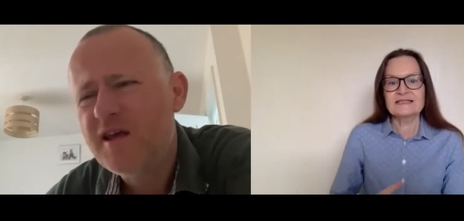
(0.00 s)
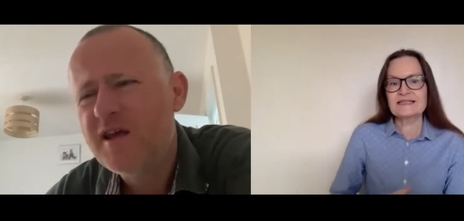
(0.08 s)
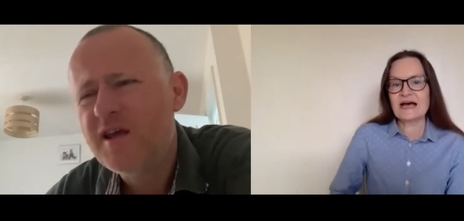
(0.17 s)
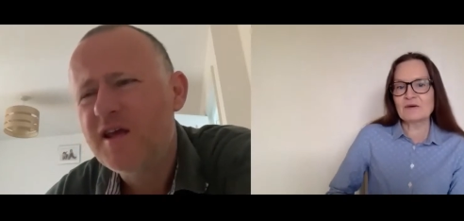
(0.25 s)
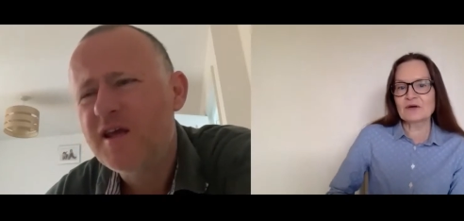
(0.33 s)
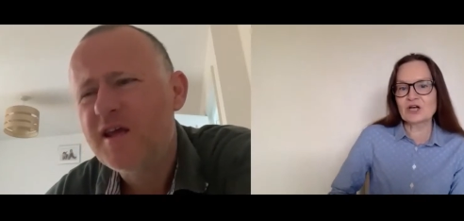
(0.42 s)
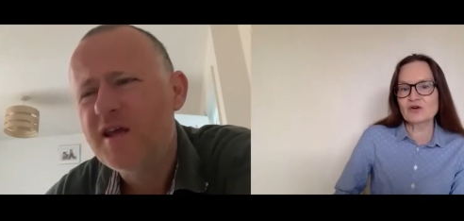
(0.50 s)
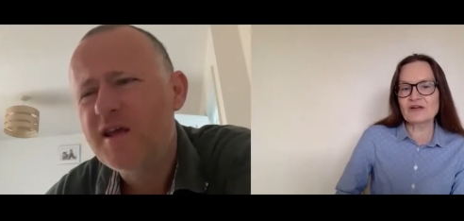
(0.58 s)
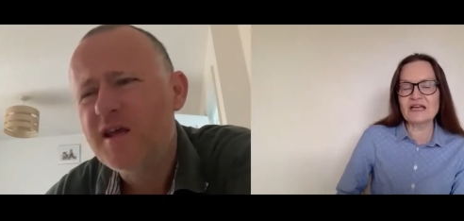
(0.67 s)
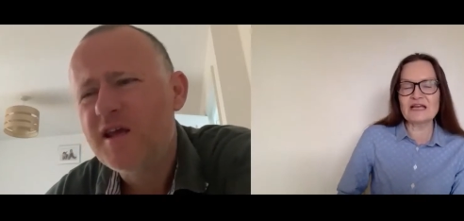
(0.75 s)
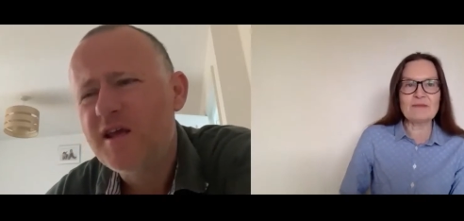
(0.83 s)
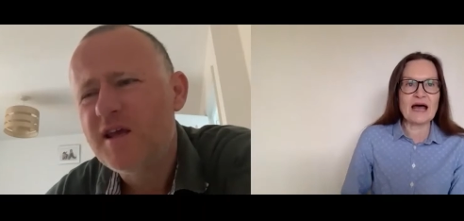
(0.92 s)
Speaker 1: sour
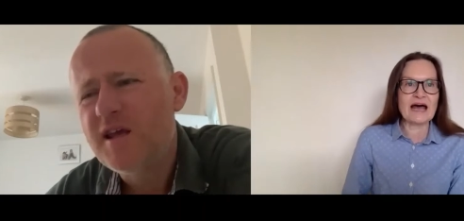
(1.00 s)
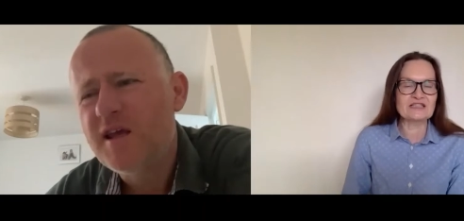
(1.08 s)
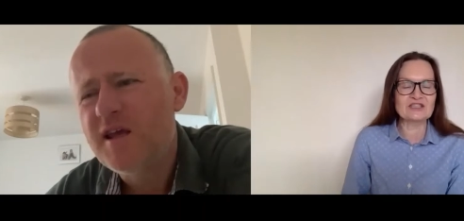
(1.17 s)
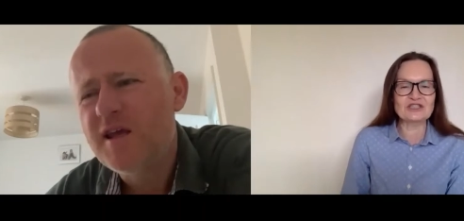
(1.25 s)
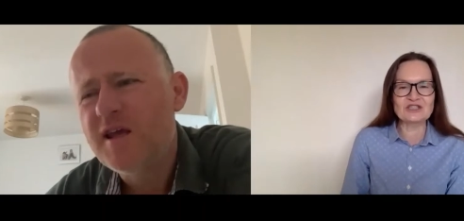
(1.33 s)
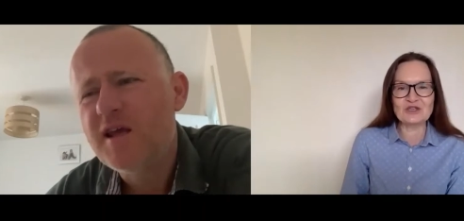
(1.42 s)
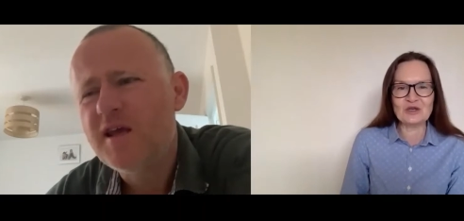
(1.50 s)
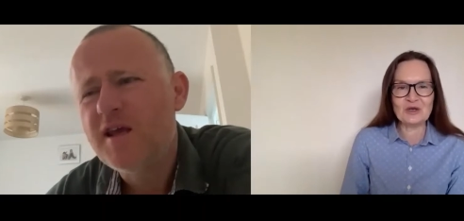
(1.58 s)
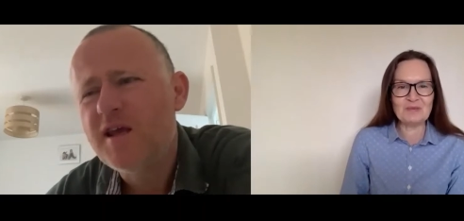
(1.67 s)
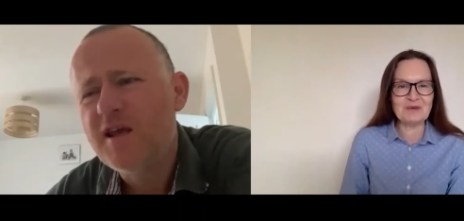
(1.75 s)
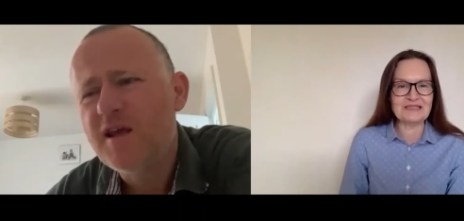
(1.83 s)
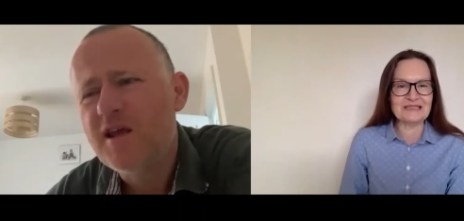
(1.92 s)
cream, and
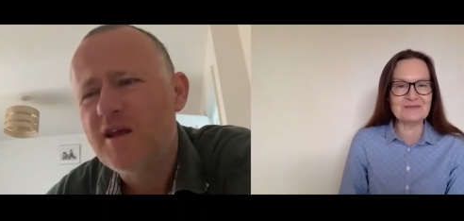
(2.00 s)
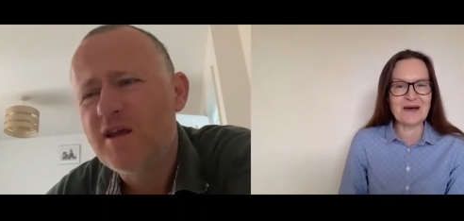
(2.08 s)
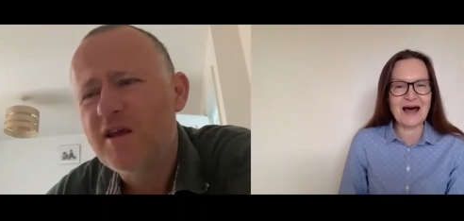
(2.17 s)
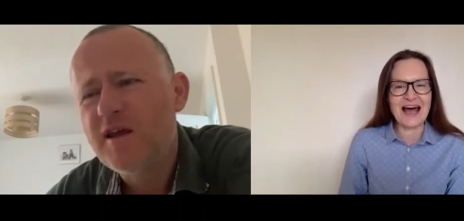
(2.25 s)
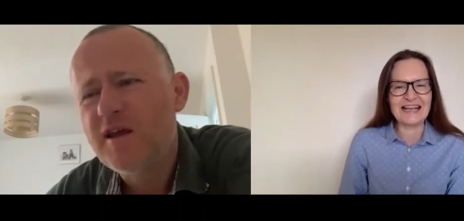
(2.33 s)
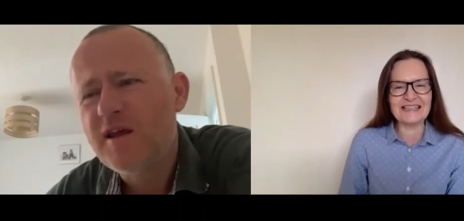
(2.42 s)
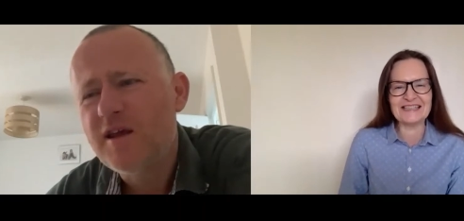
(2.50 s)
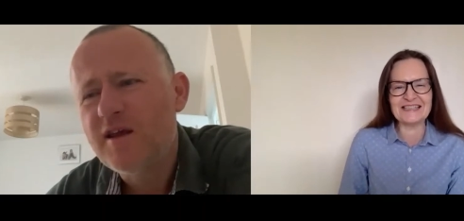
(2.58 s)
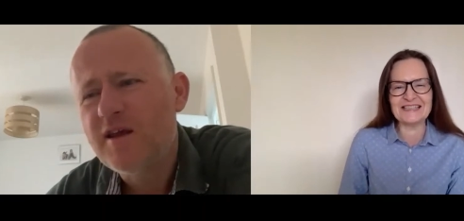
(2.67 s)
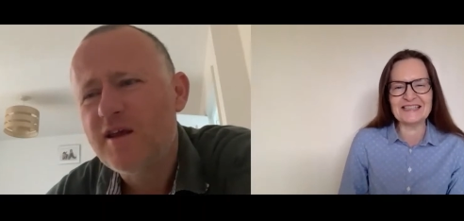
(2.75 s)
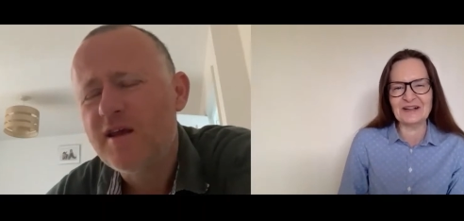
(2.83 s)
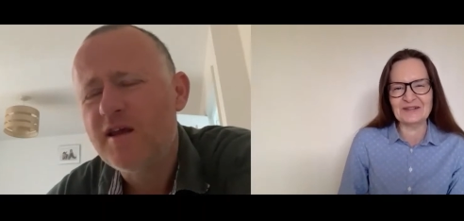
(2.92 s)
super
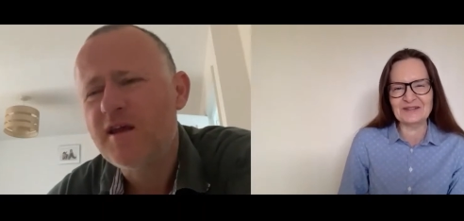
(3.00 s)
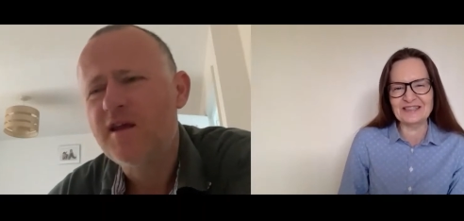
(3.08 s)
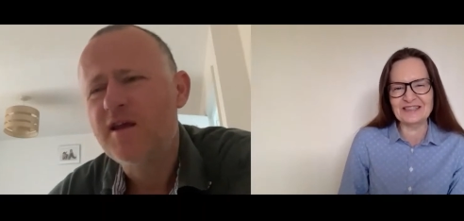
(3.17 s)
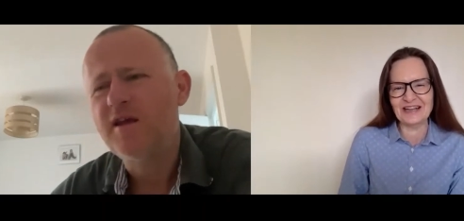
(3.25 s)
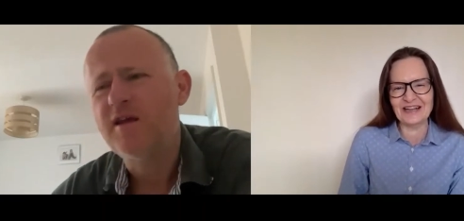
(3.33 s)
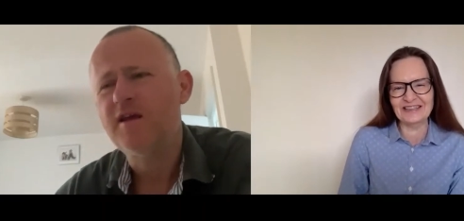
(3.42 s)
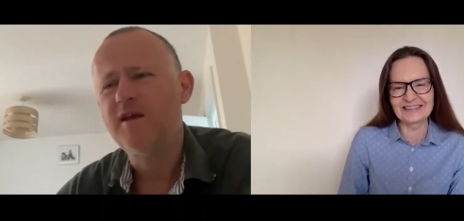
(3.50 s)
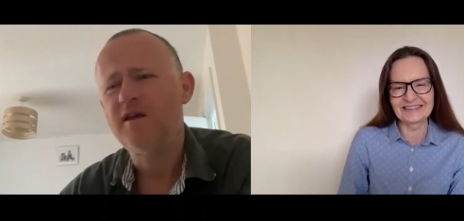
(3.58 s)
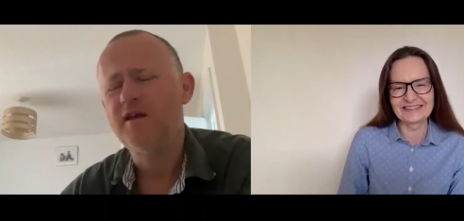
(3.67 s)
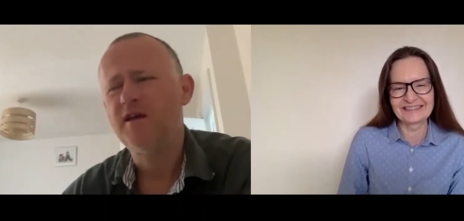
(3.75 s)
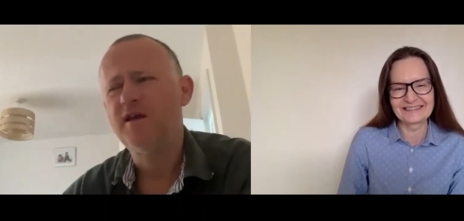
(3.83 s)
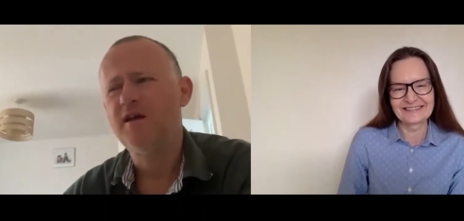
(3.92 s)
spicy salsa.
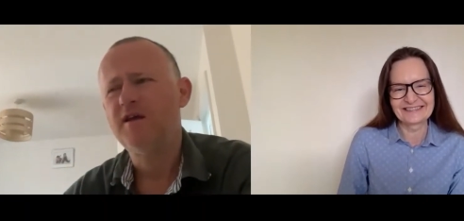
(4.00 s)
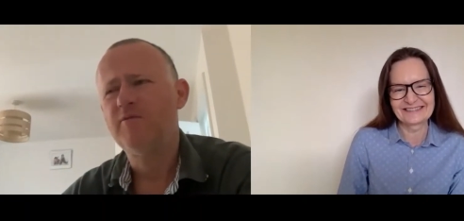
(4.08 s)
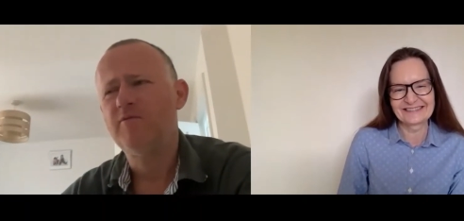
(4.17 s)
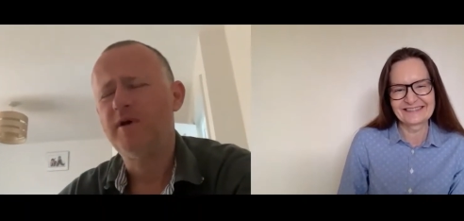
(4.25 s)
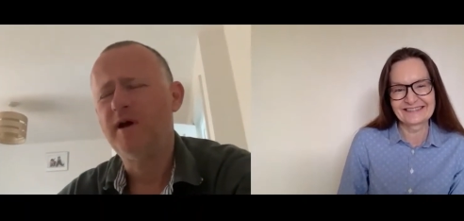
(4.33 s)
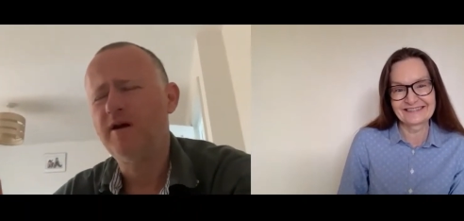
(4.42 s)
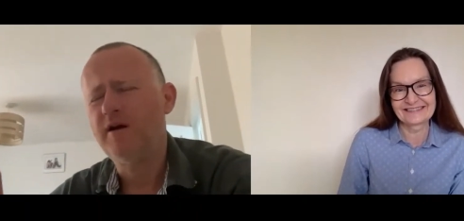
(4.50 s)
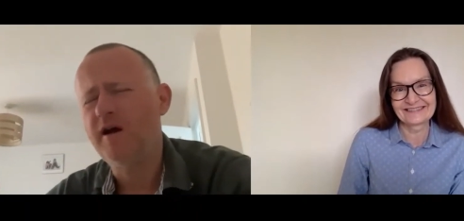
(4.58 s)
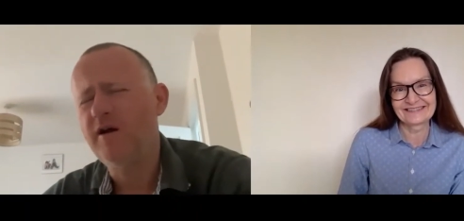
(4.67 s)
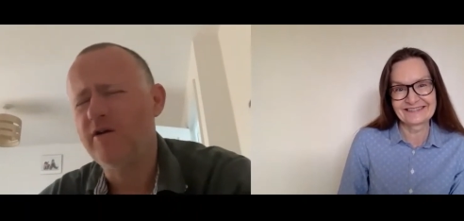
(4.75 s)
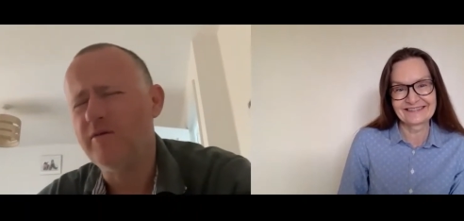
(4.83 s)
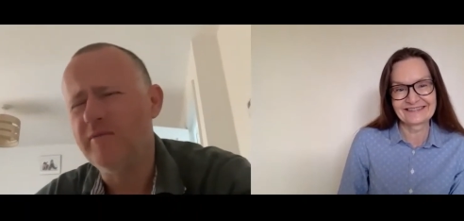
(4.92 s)
Speaker 2: Hang,
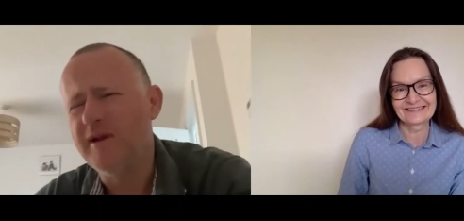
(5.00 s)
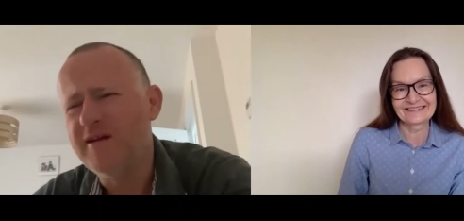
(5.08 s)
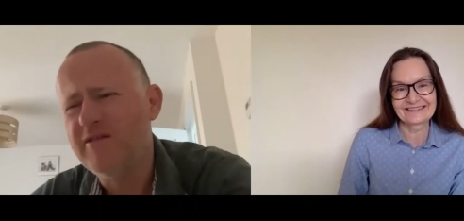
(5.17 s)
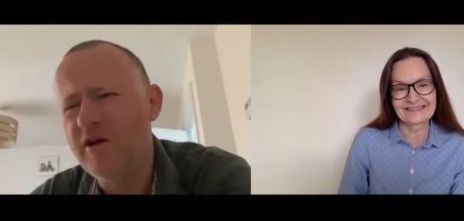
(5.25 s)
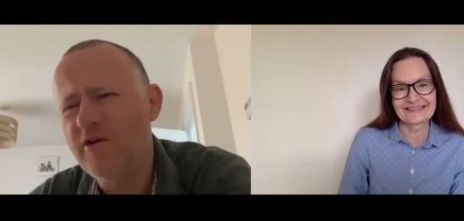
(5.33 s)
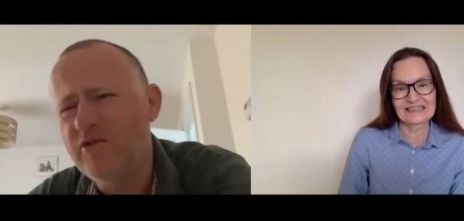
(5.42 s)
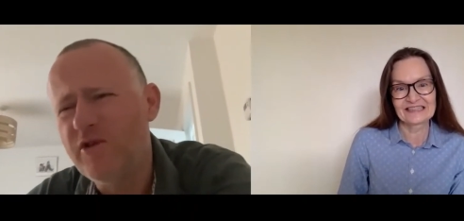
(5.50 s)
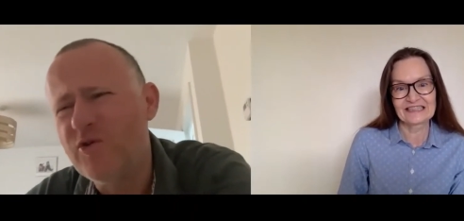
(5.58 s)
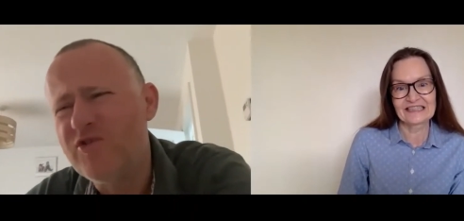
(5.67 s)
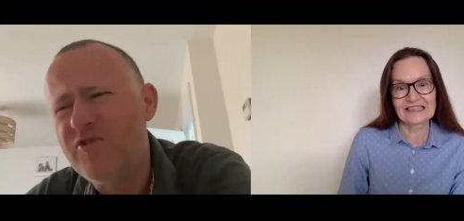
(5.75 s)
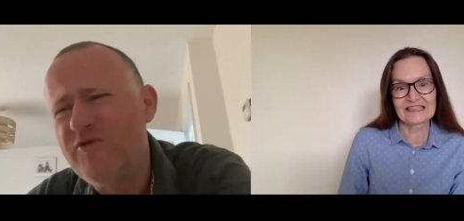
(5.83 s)
hang, on a minute. Those those are